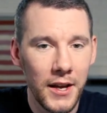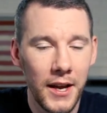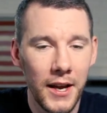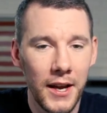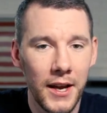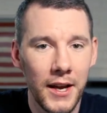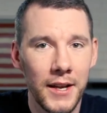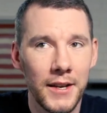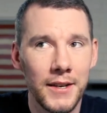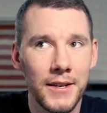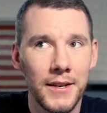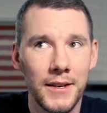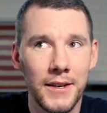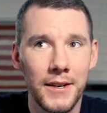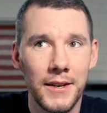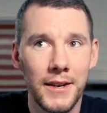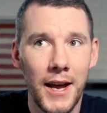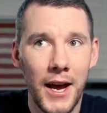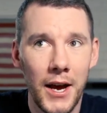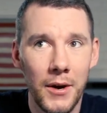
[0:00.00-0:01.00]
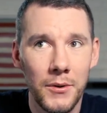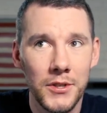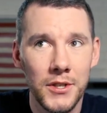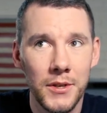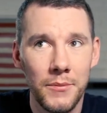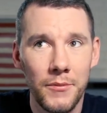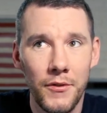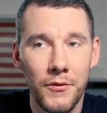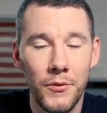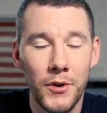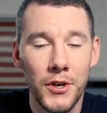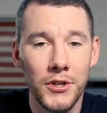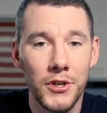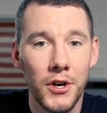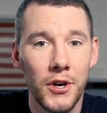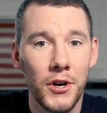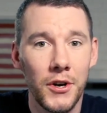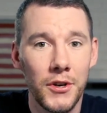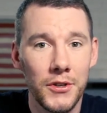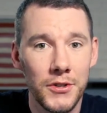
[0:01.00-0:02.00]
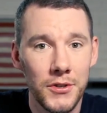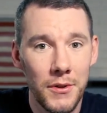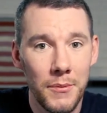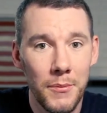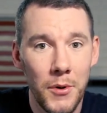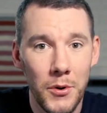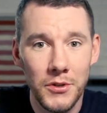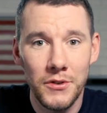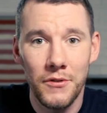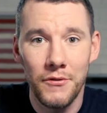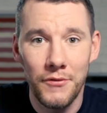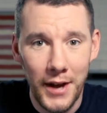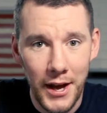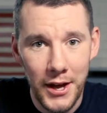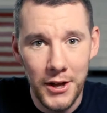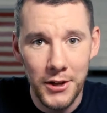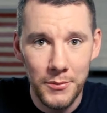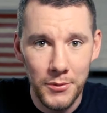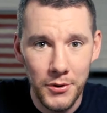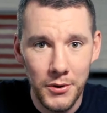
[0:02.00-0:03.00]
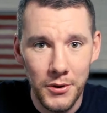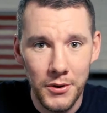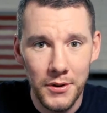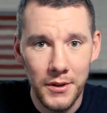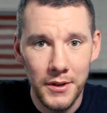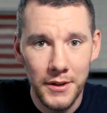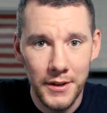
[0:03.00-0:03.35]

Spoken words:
and now some of which are also the most valuable